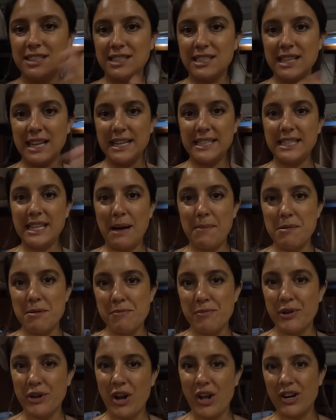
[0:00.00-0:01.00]
slice up and
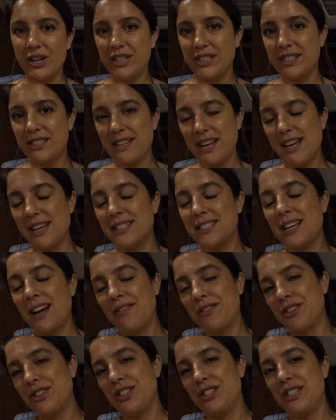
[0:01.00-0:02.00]
put on our steaks
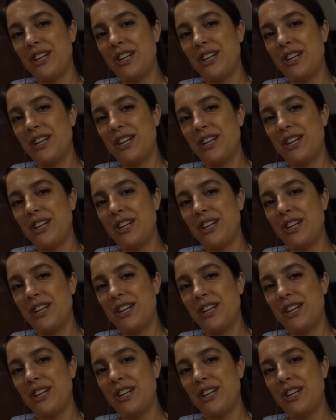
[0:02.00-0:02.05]
after they're